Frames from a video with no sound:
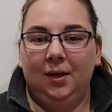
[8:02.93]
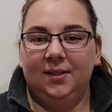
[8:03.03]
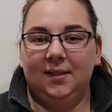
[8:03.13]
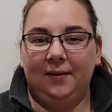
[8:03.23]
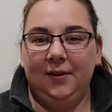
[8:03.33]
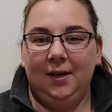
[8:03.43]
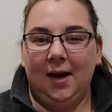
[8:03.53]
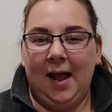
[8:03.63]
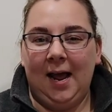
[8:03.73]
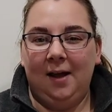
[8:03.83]
seven
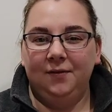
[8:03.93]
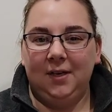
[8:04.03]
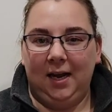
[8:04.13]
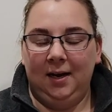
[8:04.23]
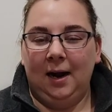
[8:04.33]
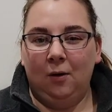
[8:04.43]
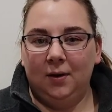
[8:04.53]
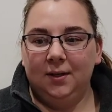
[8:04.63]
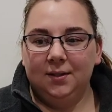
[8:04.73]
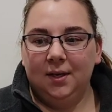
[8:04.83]
and a half to eight
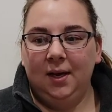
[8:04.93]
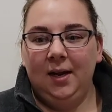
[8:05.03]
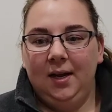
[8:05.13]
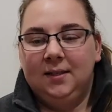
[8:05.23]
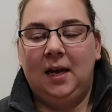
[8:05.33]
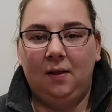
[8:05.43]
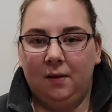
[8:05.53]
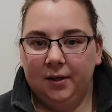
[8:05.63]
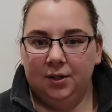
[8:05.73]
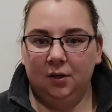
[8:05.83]
hours is how
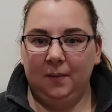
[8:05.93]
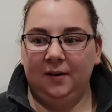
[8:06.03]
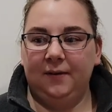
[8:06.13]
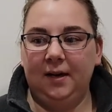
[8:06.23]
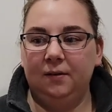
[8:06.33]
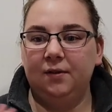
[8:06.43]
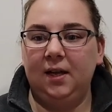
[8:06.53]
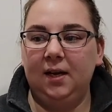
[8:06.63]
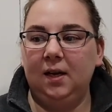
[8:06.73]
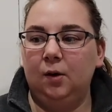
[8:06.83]
long it took me to find
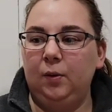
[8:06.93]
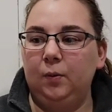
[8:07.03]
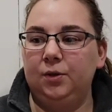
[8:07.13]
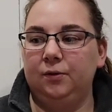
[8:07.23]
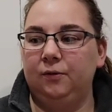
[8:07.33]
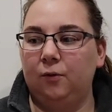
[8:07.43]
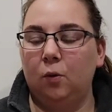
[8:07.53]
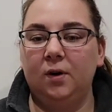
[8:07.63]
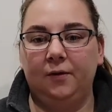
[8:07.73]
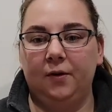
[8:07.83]
everything and we went to
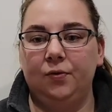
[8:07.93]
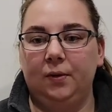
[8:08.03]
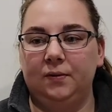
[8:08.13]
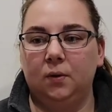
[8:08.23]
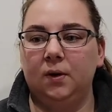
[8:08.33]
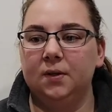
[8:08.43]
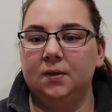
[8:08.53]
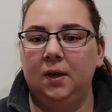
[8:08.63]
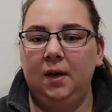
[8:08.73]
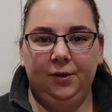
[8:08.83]
four different thrift
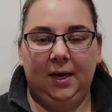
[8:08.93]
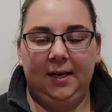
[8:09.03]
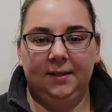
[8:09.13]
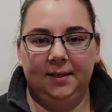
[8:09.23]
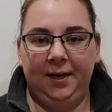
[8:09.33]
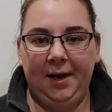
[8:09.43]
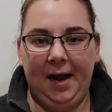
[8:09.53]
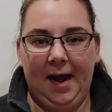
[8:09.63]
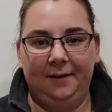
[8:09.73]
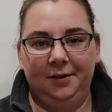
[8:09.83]
stores. give you guys
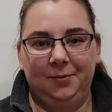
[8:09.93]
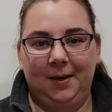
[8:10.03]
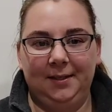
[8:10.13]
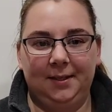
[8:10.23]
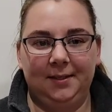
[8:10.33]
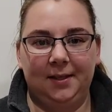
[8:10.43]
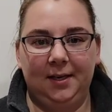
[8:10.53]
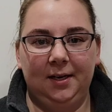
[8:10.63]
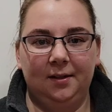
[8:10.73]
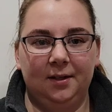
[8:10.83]
average prices at
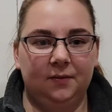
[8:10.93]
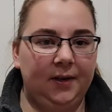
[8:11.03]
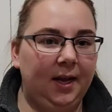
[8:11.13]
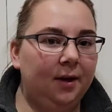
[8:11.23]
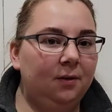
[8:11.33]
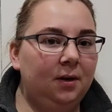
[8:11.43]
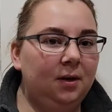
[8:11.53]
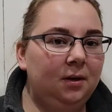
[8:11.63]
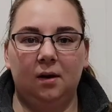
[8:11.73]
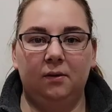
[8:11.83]
the end of this video
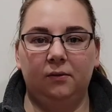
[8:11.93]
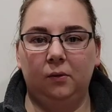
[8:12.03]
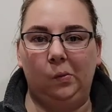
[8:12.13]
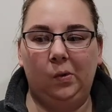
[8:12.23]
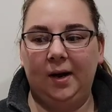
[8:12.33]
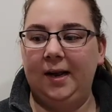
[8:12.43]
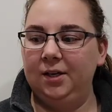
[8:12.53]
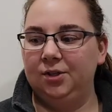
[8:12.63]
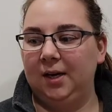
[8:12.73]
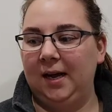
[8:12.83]
of what
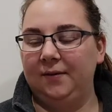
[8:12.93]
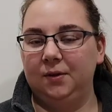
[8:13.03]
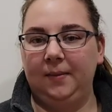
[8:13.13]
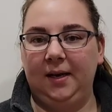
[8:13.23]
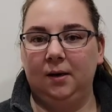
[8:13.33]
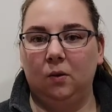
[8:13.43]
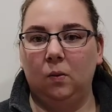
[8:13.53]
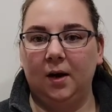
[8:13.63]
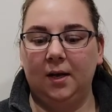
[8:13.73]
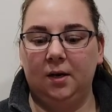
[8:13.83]
I should have to make or
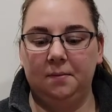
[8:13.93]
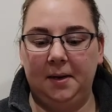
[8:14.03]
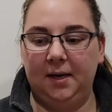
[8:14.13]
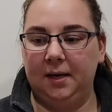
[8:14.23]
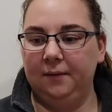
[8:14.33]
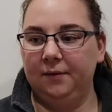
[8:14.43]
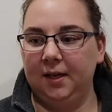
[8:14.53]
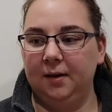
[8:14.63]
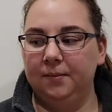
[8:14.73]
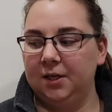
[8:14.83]
what I could make on
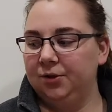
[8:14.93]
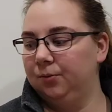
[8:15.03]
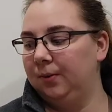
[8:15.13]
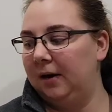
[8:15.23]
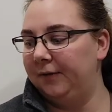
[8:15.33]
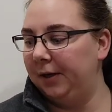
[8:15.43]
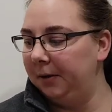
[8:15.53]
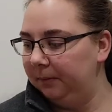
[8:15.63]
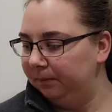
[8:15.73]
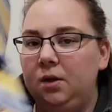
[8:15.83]
everything potential
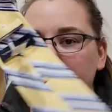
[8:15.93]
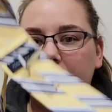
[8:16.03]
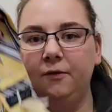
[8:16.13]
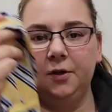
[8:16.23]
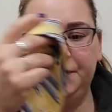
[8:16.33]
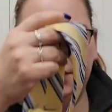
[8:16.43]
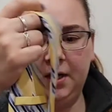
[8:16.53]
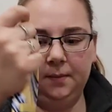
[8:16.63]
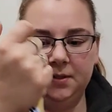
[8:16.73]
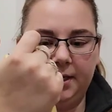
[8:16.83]
profit. So the first few
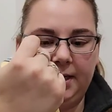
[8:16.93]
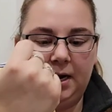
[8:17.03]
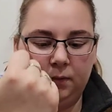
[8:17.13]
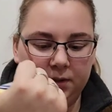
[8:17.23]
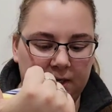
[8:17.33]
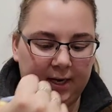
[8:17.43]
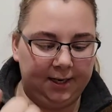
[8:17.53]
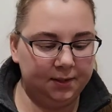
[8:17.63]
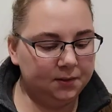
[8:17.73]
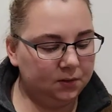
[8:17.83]
items that I got were
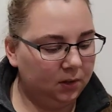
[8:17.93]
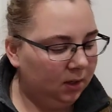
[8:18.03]
ties.